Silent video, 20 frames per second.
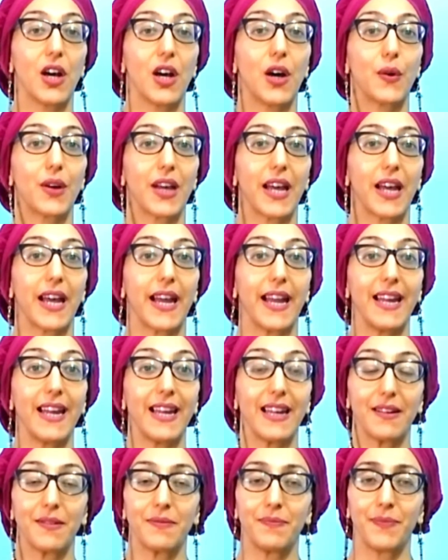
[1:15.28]

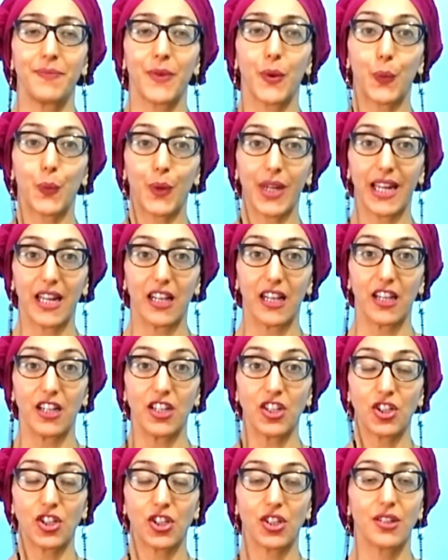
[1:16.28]
Okay, we
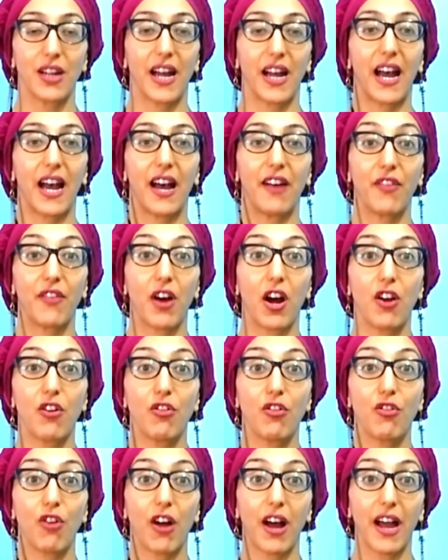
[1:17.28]
English have a
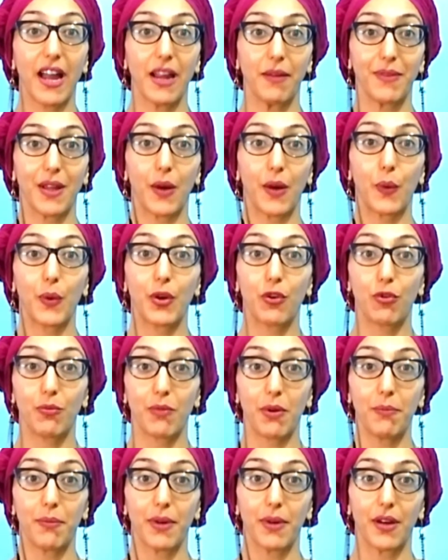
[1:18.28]
rhyme that we
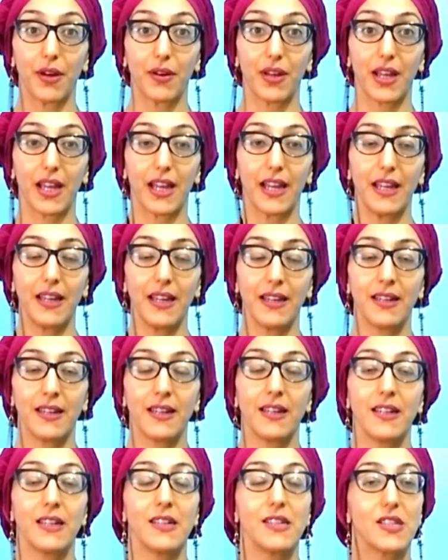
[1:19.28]
remember, okay?
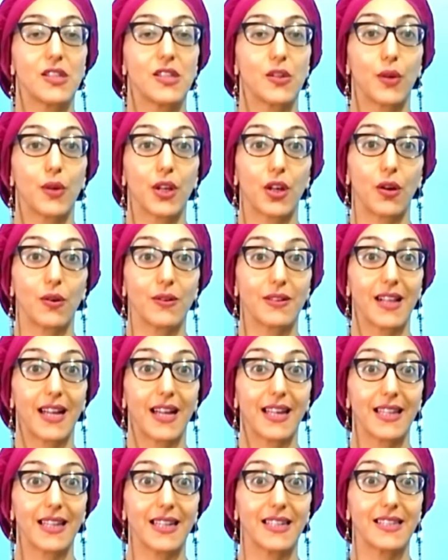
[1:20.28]
So it goes
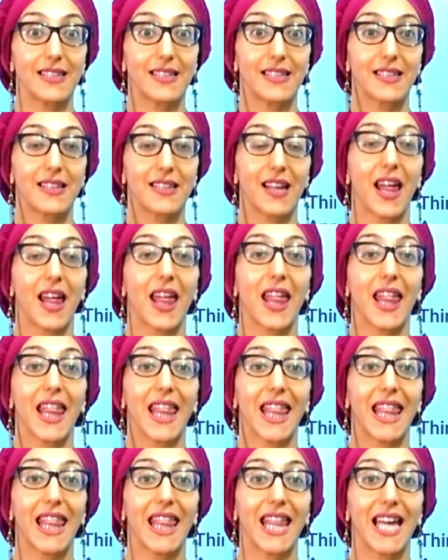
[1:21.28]
like this.
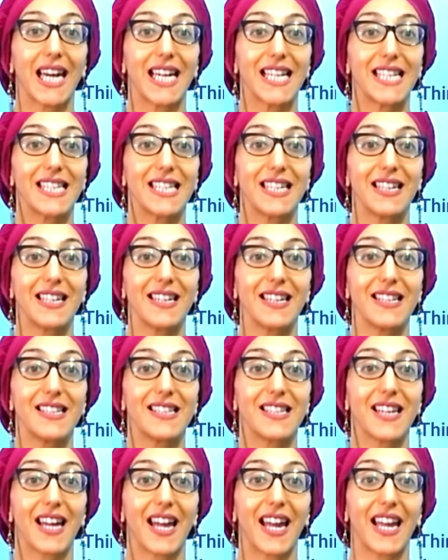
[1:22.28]
30
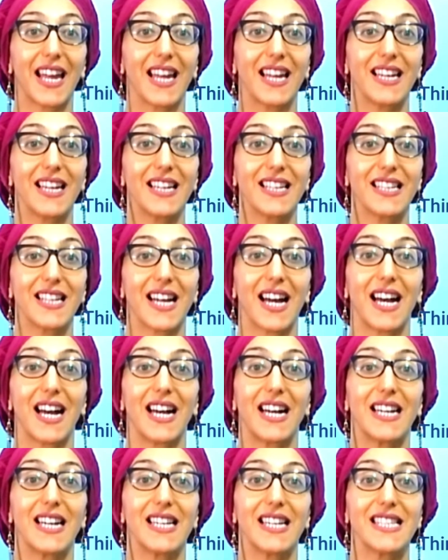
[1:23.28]
days
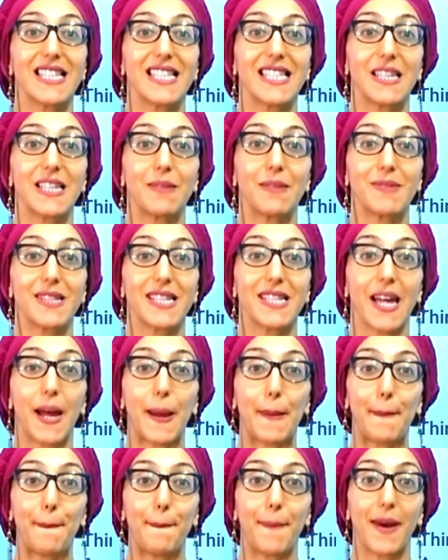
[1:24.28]
has
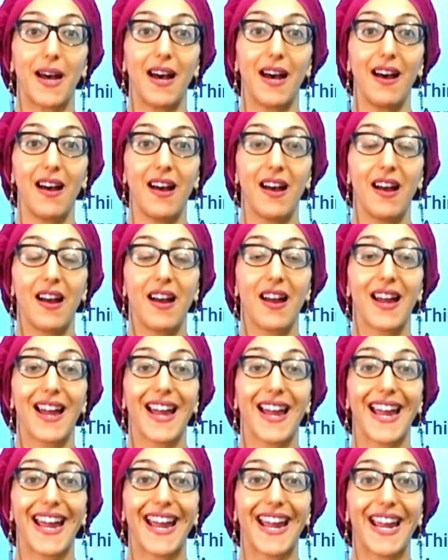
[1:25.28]
September,
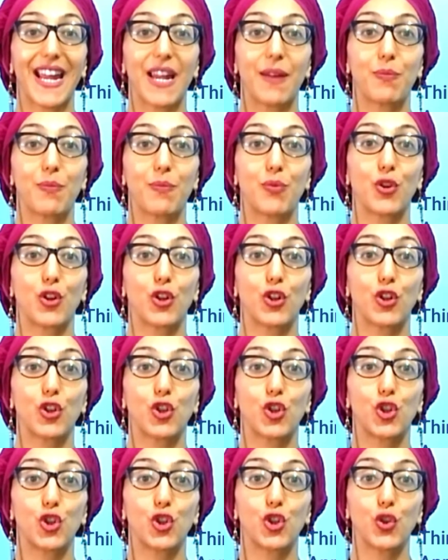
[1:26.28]

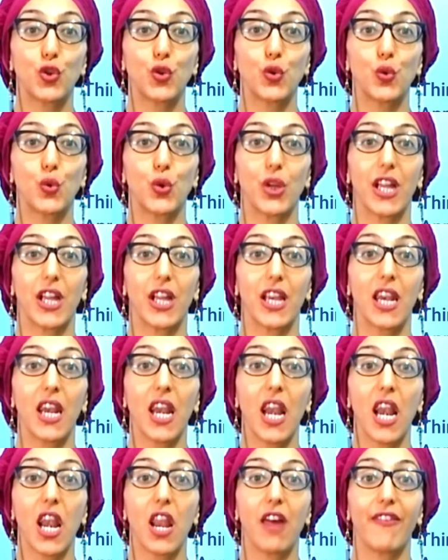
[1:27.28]
April, June
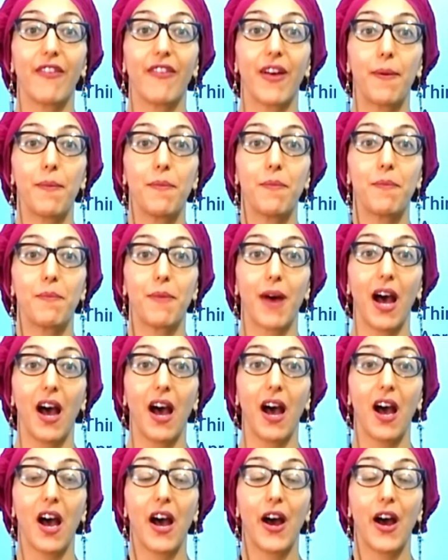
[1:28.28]
and November.